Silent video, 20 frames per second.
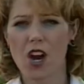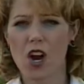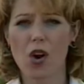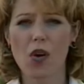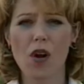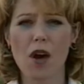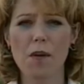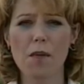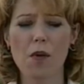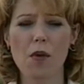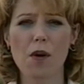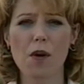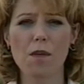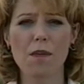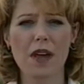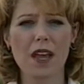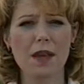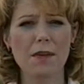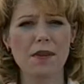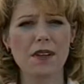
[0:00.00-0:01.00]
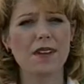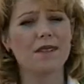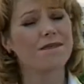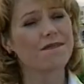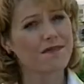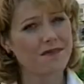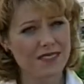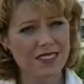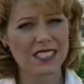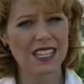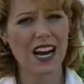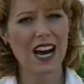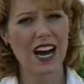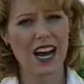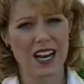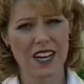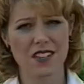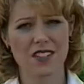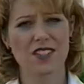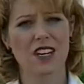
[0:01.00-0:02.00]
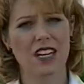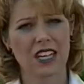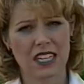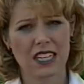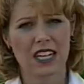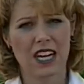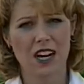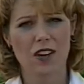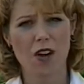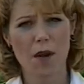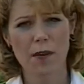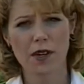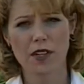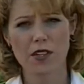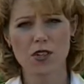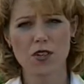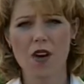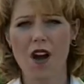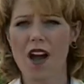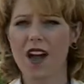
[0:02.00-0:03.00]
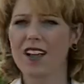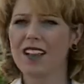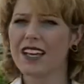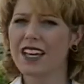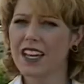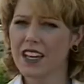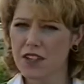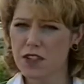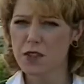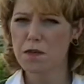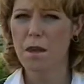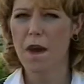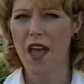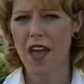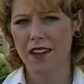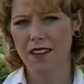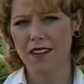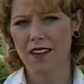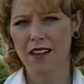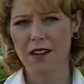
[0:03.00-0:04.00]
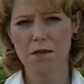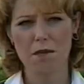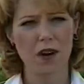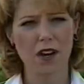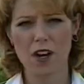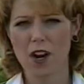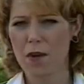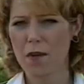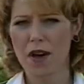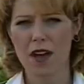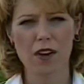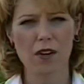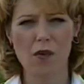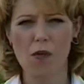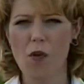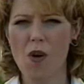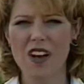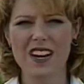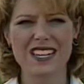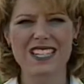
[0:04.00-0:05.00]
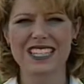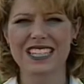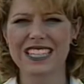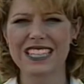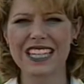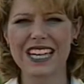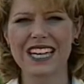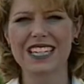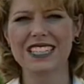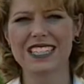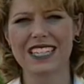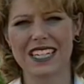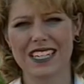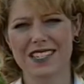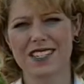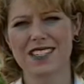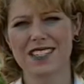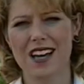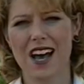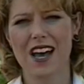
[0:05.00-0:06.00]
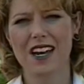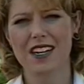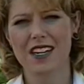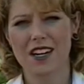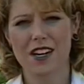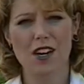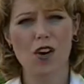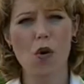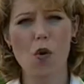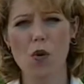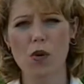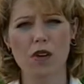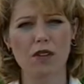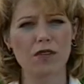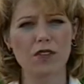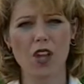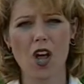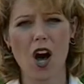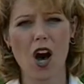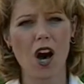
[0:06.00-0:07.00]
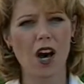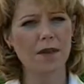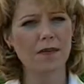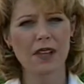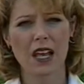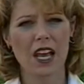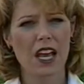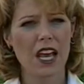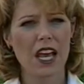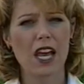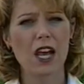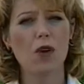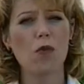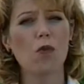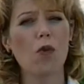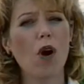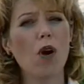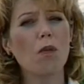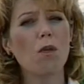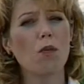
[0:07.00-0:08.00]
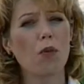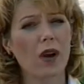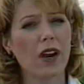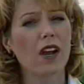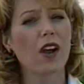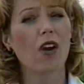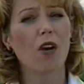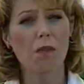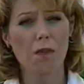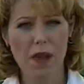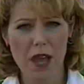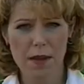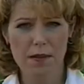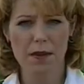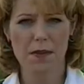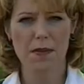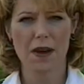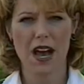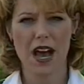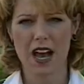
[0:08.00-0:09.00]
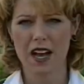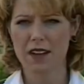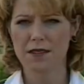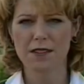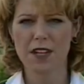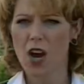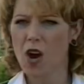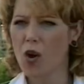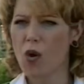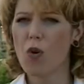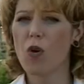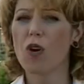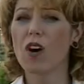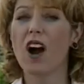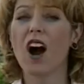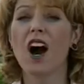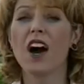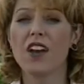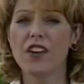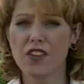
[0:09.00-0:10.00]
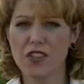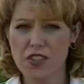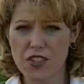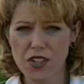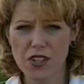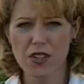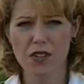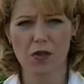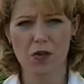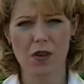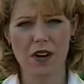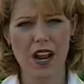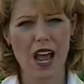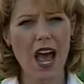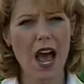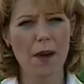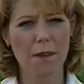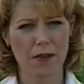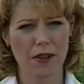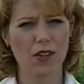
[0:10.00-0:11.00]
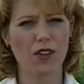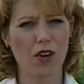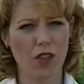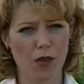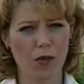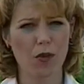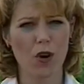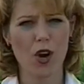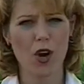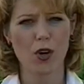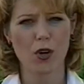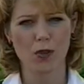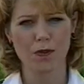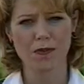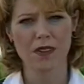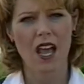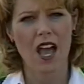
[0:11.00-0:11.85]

Her unborn baby dies. A criminal trial is pending, but no matter what is legally decided in a court of law, it won't bring her baby back or undo what happened on the road.